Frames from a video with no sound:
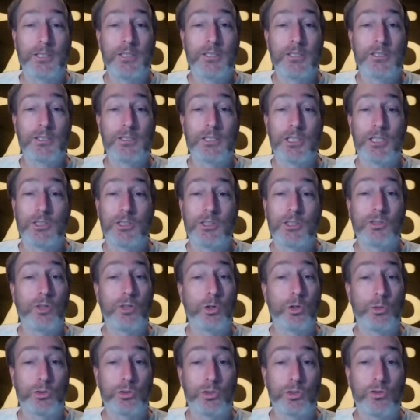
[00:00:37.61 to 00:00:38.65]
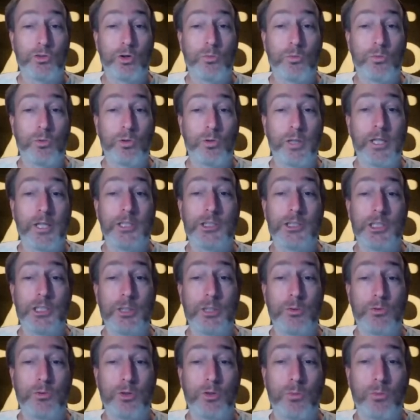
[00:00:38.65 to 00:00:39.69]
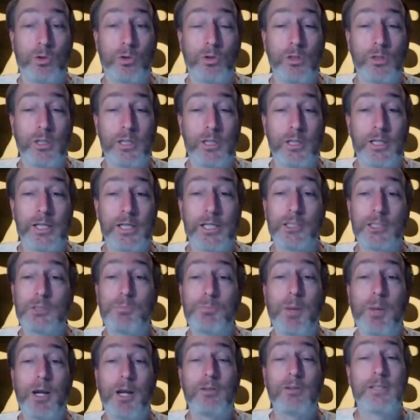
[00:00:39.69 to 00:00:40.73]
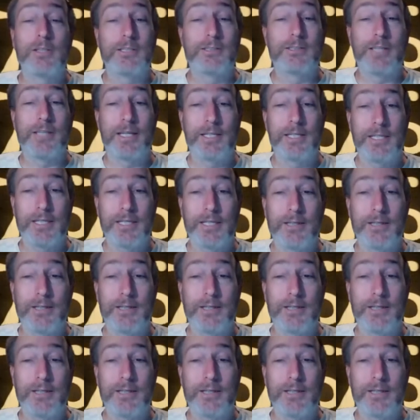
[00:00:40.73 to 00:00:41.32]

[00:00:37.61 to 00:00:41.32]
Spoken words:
such as ocean thermal and geothermal, inspired this idea.